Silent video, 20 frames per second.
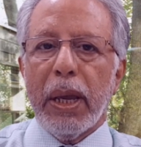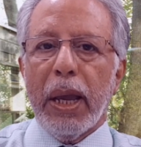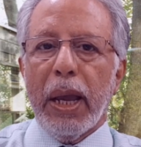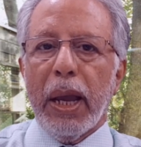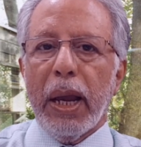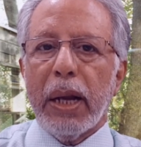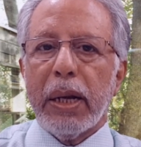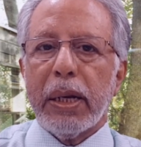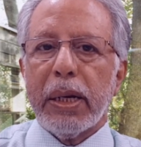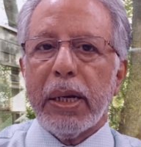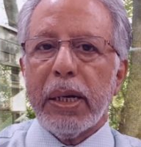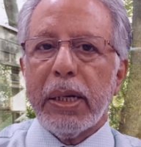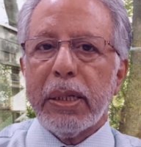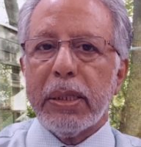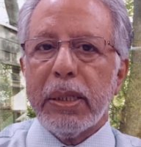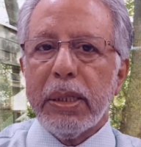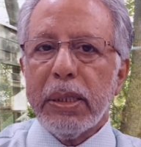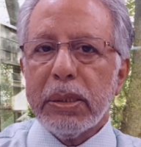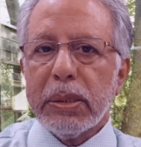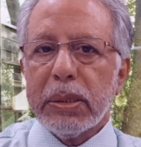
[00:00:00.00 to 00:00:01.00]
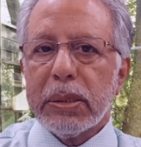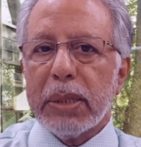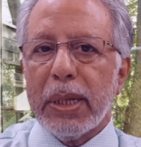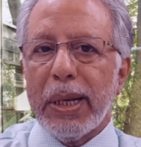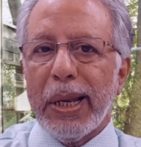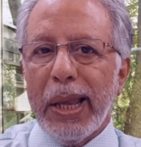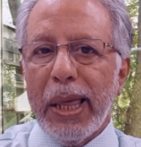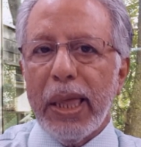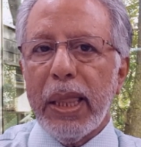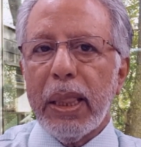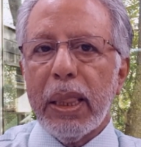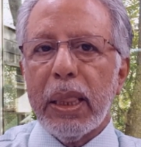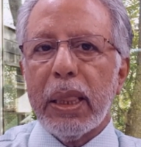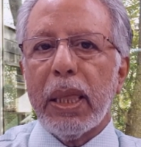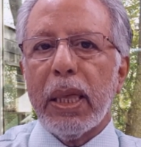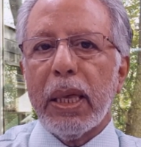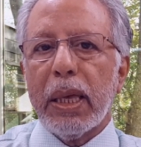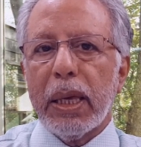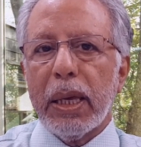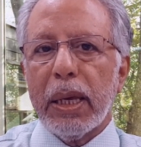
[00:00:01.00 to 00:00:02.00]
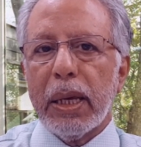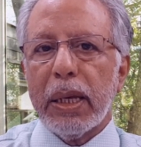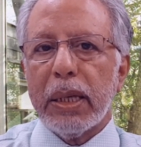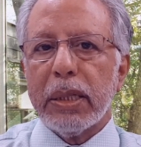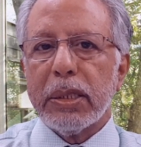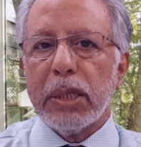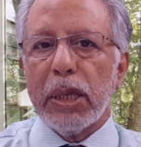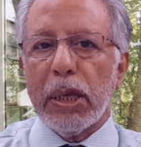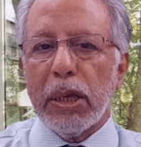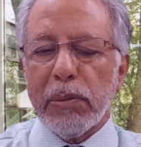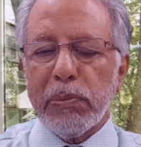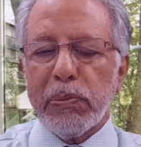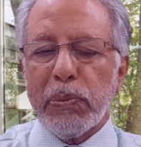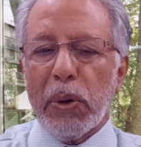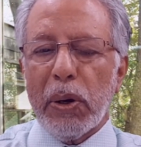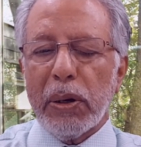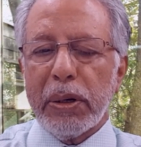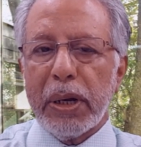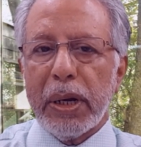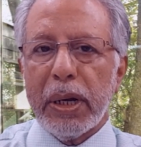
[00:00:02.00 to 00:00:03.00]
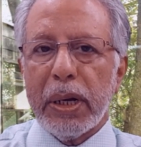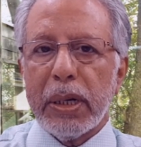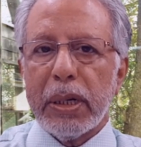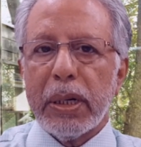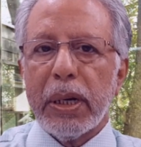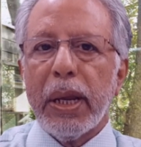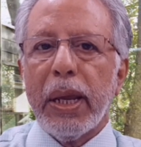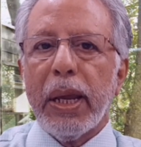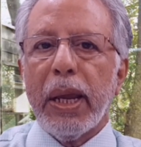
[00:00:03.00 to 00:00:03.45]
and this lean thinking is important